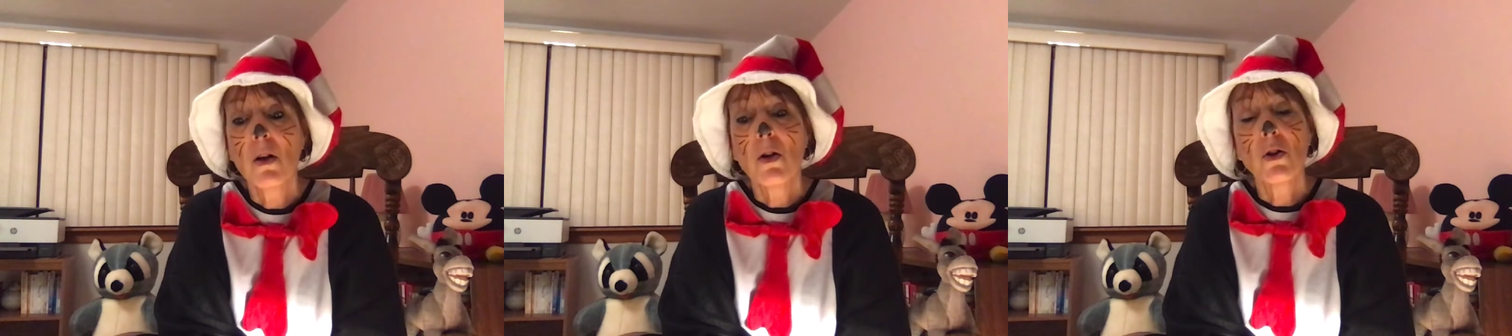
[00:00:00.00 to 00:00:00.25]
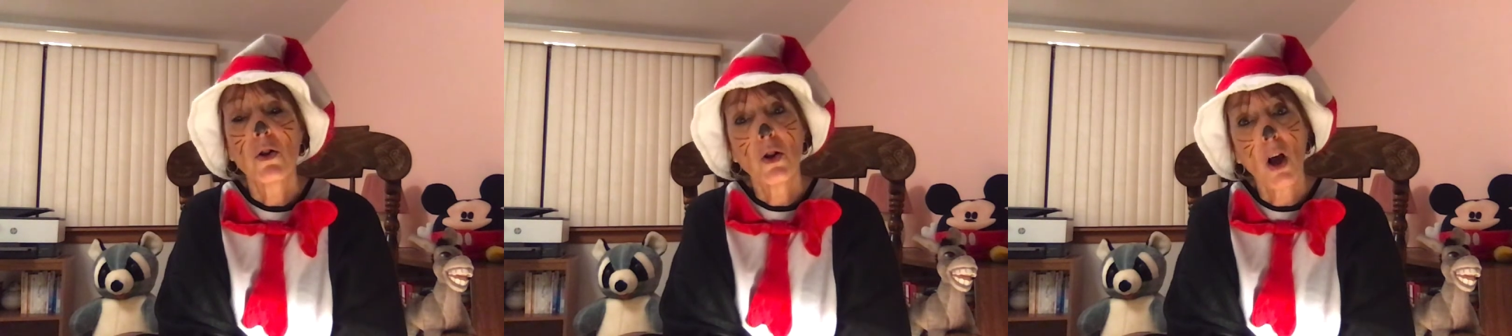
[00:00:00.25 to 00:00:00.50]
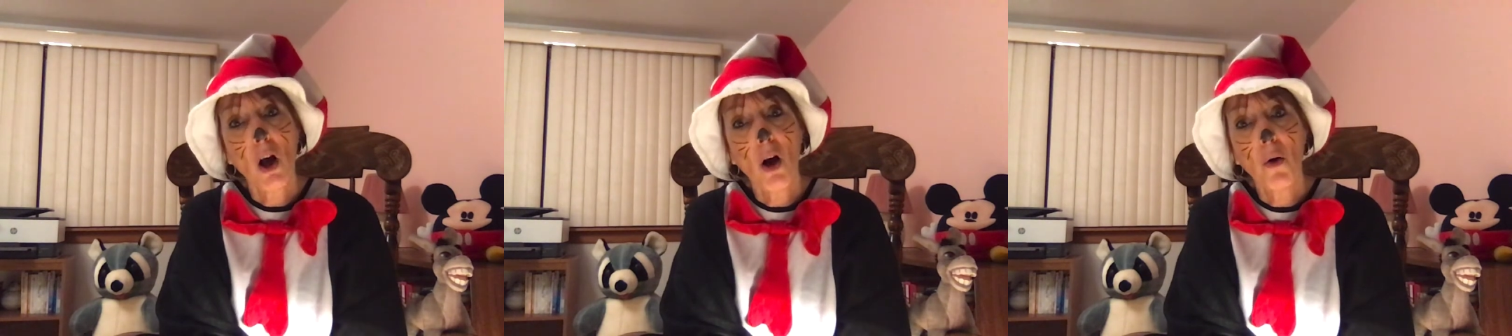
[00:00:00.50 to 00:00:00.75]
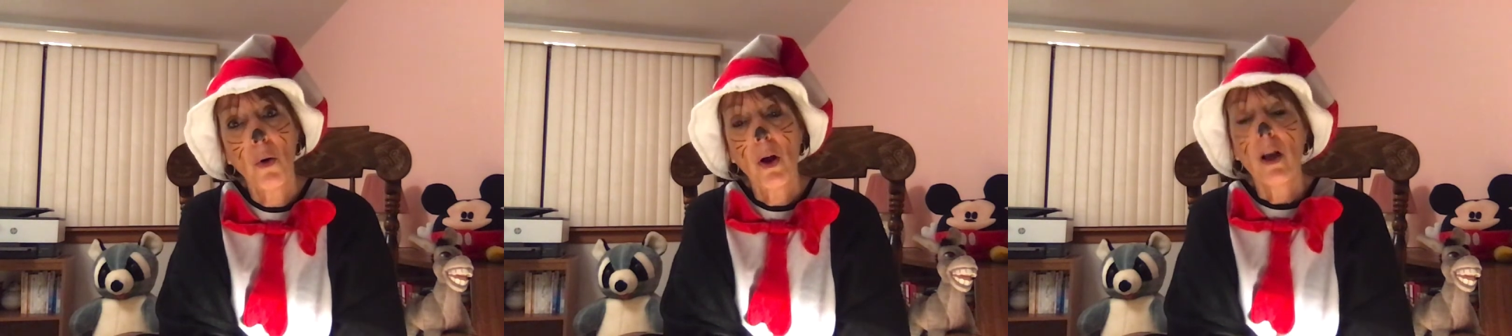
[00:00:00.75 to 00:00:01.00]

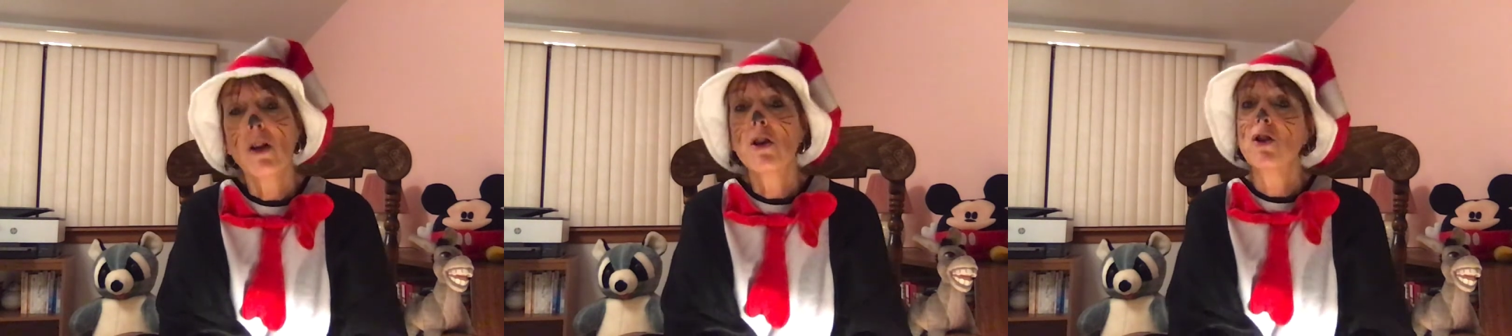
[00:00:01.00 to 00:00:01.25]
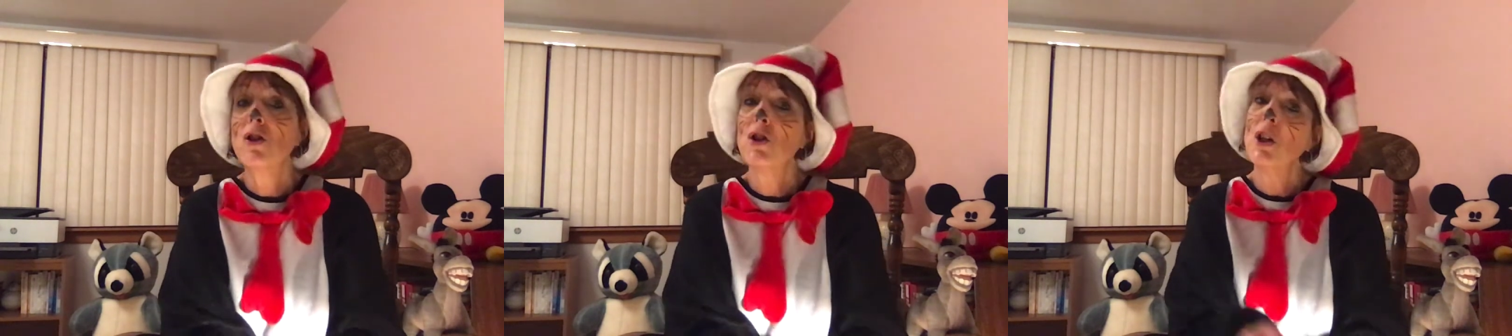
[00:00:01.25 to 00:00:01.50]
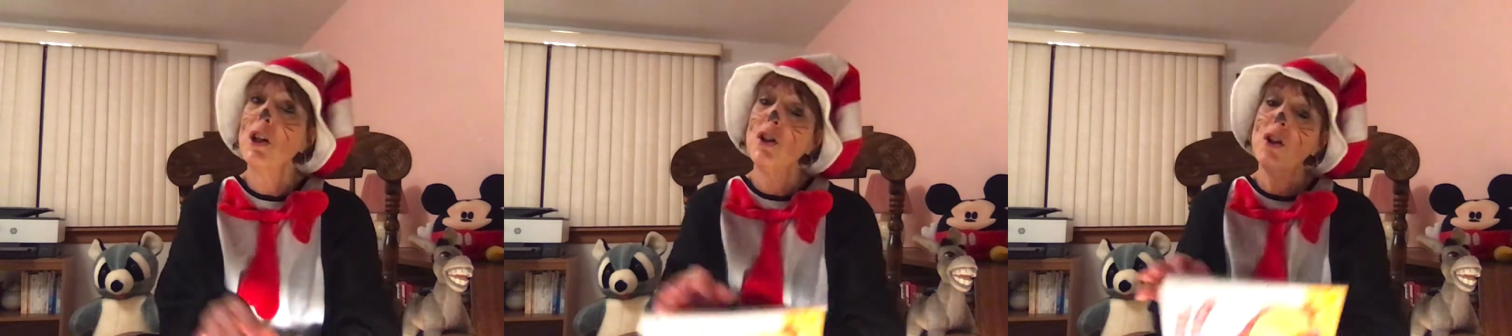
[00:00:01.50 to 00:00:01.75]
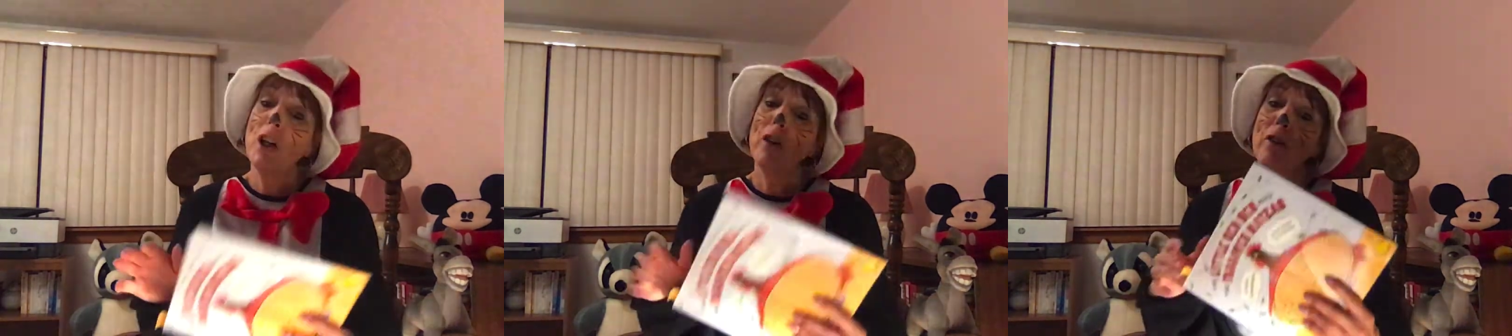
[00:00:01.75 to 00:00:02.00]
So she
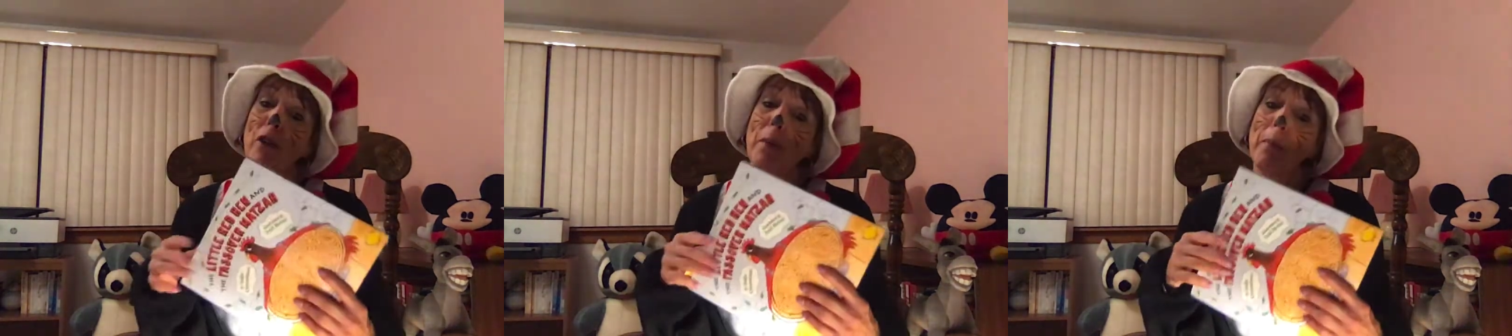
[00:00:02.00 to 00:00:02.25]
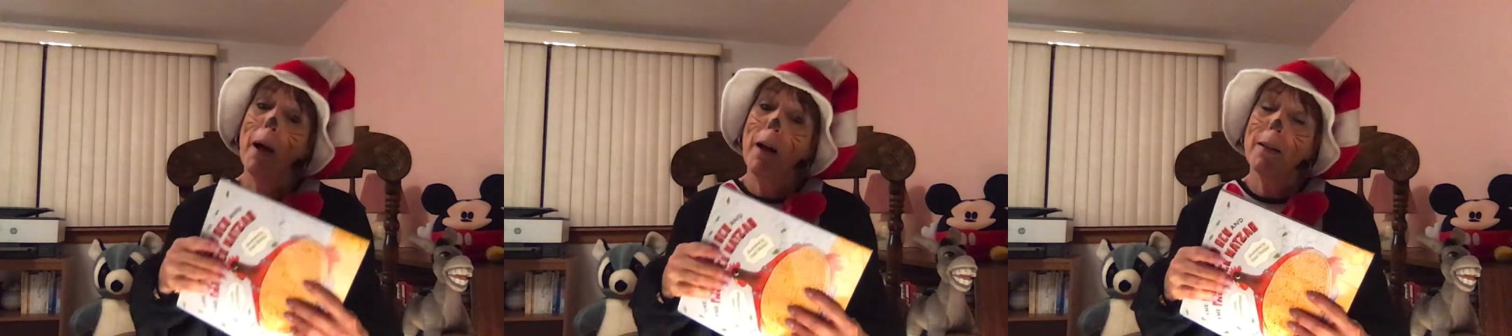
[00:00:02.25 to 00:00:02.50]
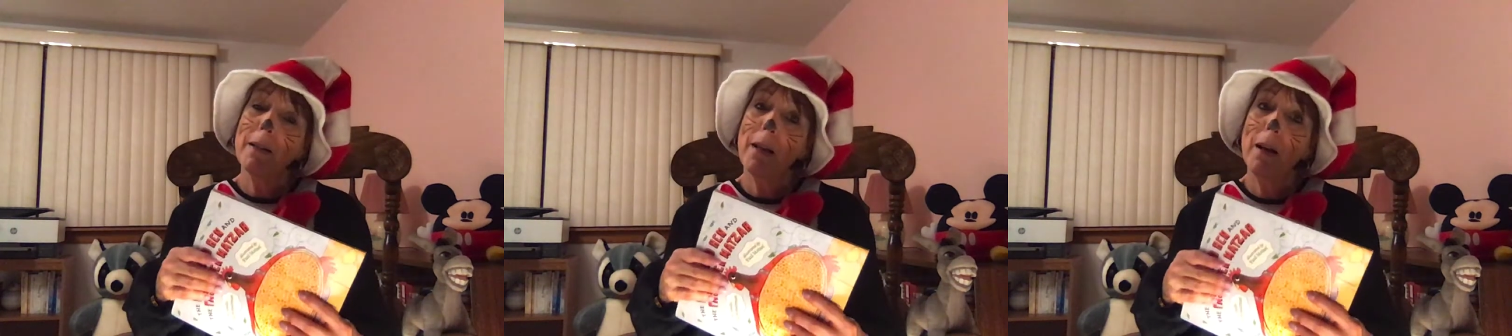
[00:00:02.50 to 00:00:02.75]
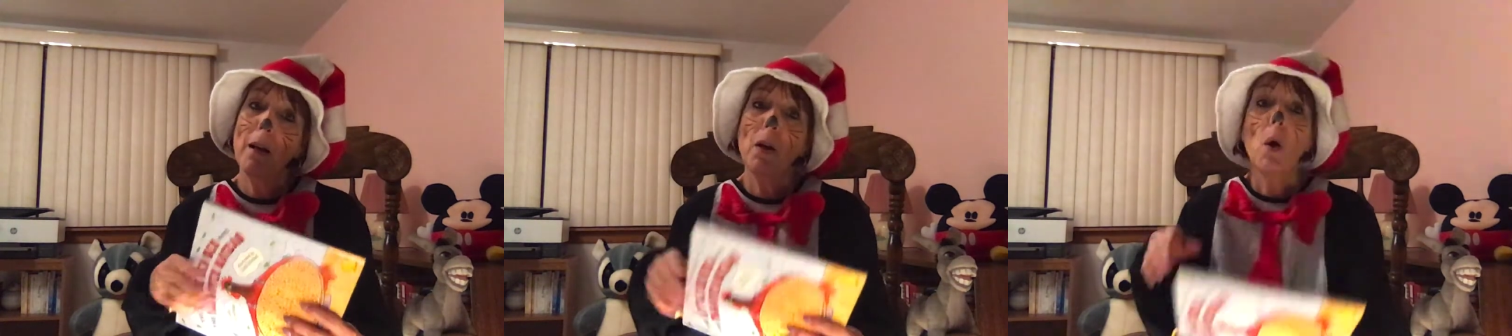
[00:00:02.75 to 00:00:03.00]
shared her
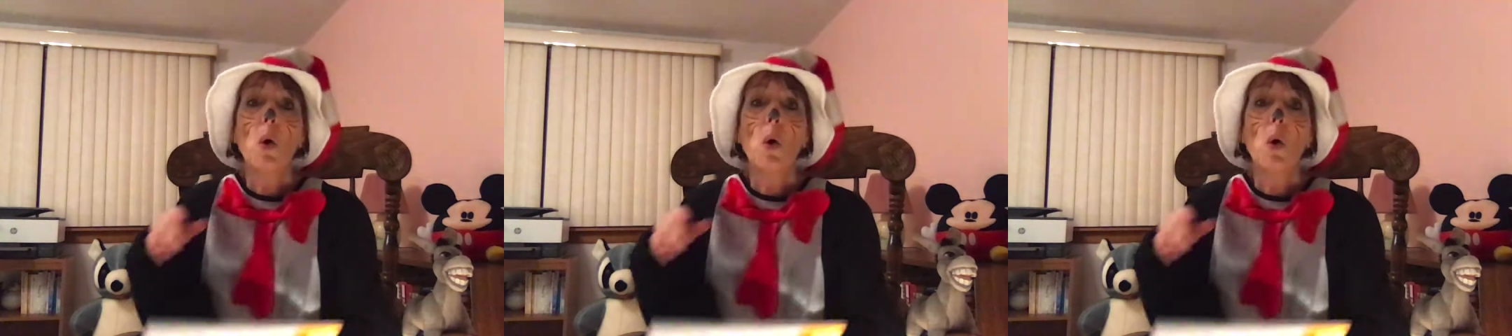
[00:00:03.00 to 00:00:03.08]
matzah.